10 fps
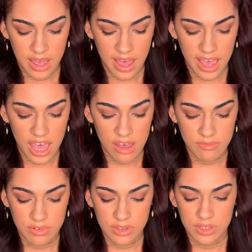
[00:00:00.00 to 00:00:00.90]
I have,
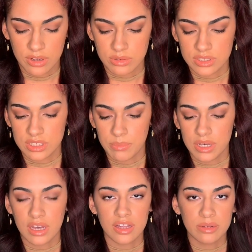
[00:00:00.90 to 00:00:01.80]
you know, some
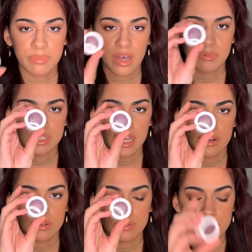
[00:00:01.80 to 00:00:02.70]
ColourPop
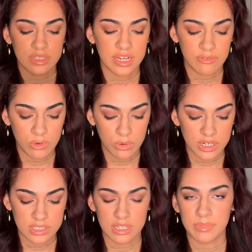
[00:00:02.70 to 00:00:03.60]
shadows, and of
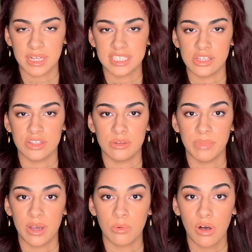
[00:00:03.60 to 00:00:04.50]
course I'm not saying that they're
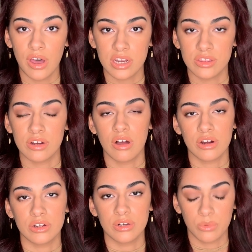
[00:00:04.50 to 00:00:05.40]
bad quality, they are
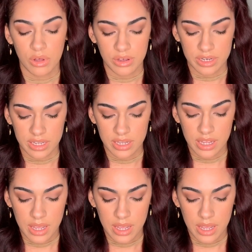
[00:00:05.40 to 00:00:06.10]
good quality,